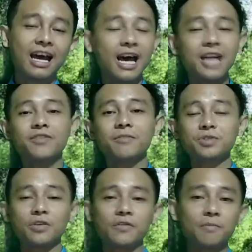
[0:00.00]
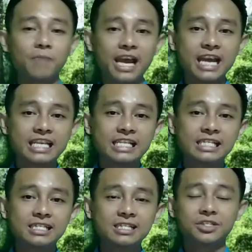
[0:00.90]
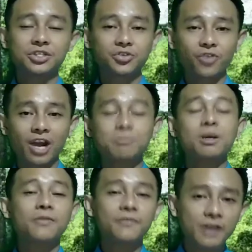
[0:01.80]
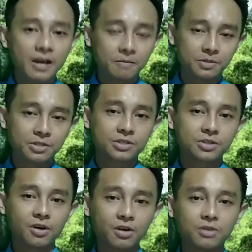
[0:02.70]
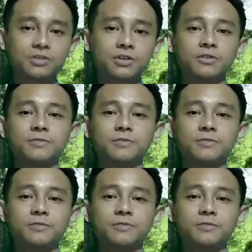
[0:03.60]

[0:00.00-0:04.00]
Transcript: Adverbs of place describe verbs also.